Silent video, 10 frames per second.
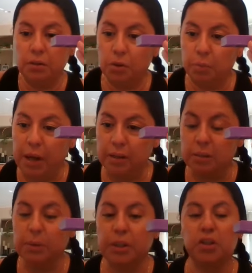to
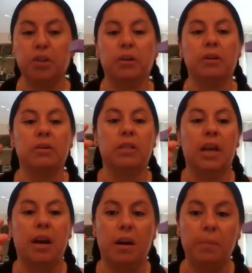balance blood sugars,
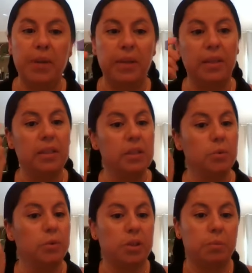and then this
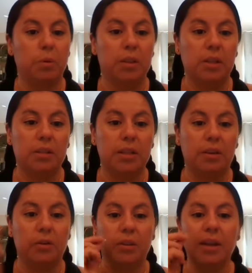would just be one that you
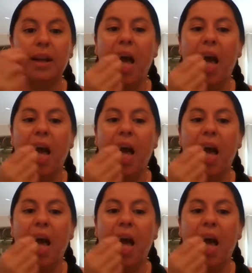take during the day.